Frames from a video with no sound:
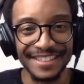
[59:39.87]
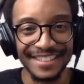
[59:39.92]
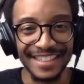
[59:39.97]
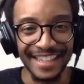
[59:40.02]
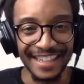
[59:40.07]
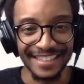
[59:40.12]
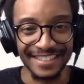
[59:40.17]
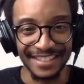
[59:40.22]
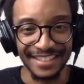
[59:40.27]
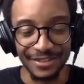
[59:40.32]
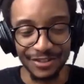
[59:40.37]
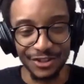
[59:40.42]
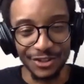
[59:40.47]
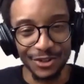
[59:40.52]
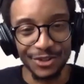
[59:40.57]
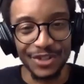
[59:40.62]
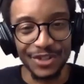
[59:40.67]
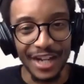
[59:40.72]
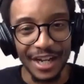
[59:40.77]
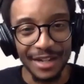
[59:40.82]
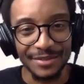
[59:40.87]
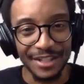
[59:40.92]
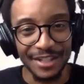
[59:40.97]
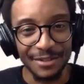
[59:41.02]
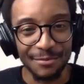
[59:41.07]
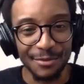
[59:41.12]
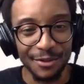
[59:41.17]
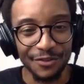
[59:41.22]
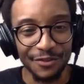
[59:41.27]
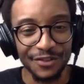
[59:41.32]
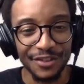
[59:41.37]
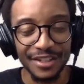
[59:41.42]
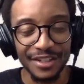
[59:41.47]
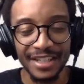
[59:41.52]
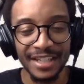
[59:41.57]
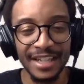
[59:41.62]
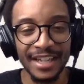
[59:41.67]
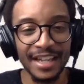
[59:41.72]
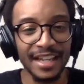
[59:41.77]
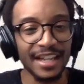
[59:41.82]
like the 2x anamorphic,
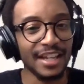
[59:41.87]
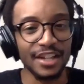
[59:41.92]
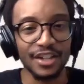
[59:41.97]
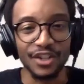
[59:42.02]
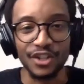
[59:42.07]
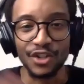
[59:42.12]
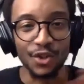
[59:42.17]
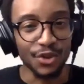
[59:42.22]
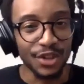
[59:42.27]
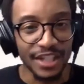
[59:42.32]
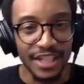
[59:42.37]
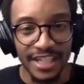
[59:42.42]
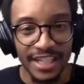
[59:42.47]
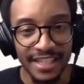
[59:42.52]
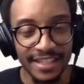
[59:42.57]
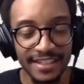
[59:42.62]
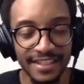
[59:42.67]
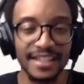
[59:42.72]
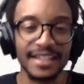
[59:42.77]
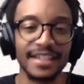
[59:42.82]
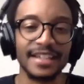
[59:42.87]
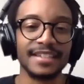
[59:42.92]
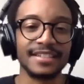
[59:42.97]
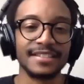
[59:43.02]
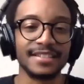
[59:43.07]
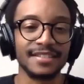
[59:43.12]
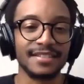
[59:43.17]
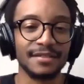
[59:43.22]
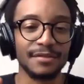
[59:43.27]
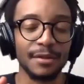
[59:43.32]
you don't need anything because